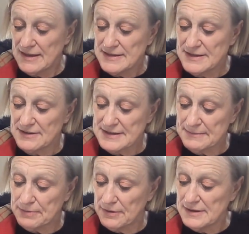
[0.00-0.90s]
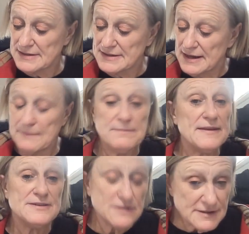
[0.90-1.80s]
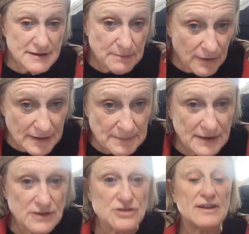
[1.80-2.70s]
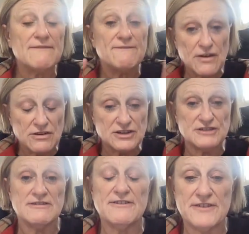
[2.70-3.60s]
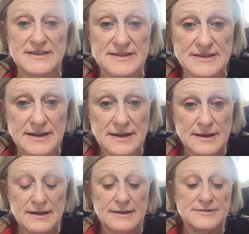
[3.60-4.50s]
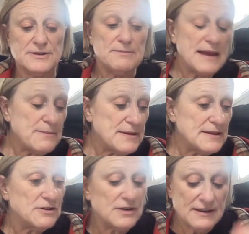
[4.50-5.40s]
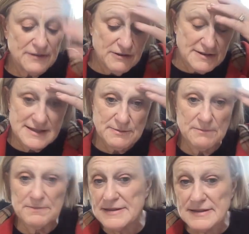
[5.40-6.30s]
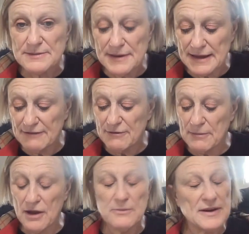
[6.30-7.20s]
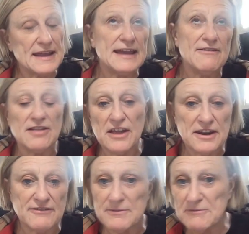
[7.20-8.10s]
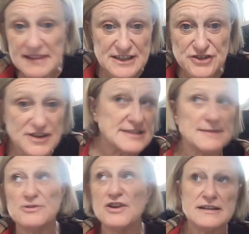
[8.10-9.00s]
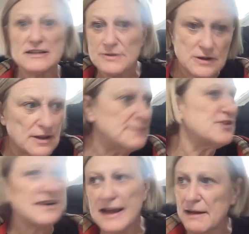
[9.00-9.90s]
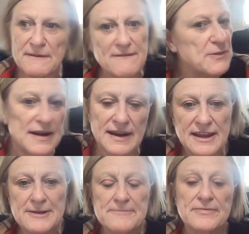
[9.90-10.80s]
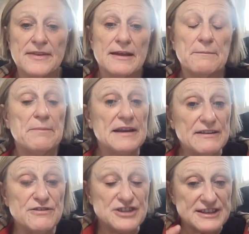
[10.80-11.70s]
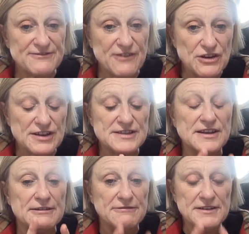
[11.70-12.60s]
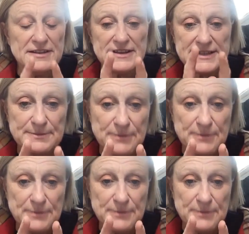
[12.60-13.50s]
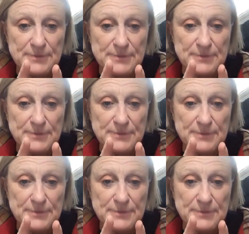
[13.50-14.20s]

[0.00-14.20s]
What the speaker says: So it's important. It's also important because you can focus your efforts. So maybe, if you're in small business working from home, what I hear a lot of, I'm really stressed. I'm trying to do it all. I'm trying to help everyone. But if you just focus on a really small part of the